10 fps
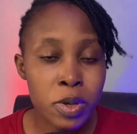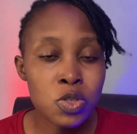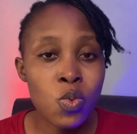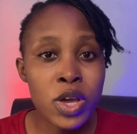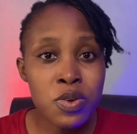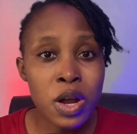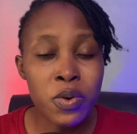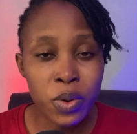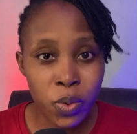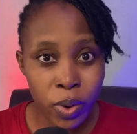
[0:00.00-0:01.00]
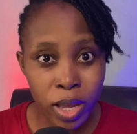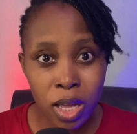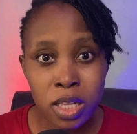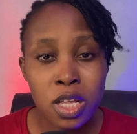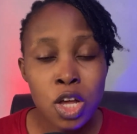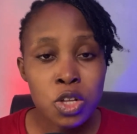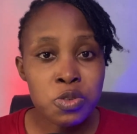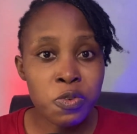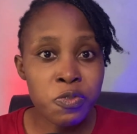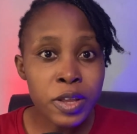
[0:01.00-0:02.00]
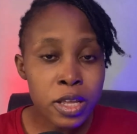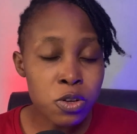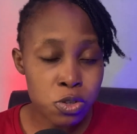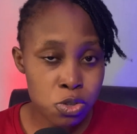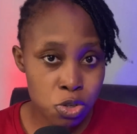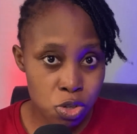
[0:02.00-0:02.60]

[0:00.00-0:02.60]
So when you are required to fill in your social